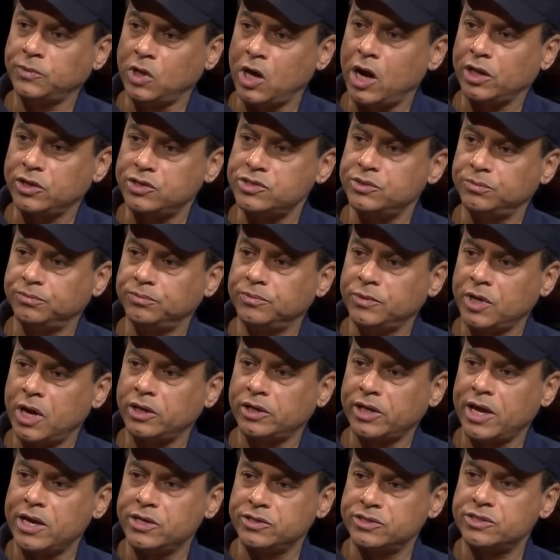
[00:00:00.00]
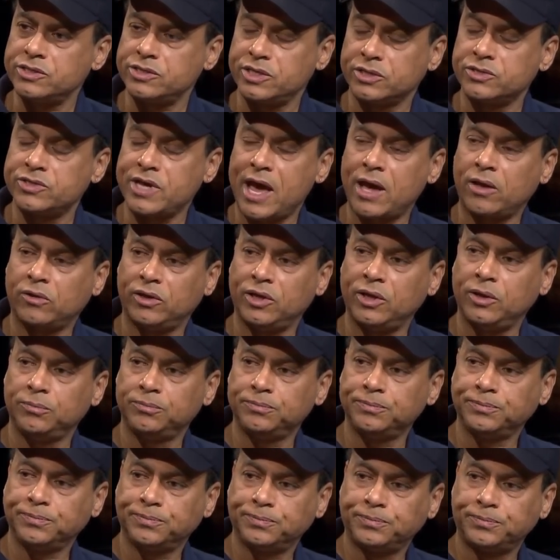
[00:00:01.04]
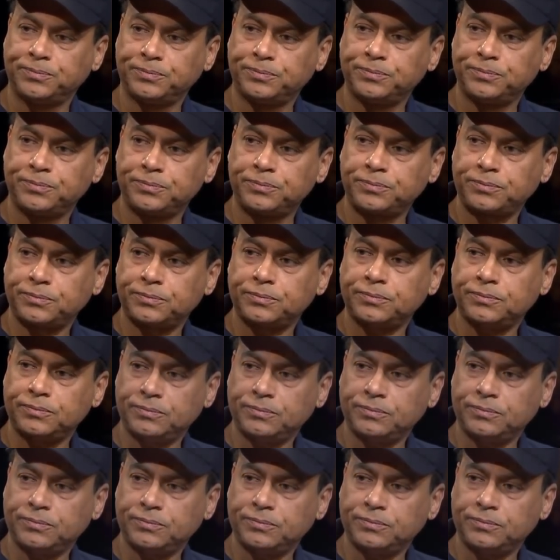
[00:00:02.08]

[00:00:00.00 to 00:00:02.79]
Nuts. Crazy. Nut cases, exactly. Yeah, yeah. Crazies.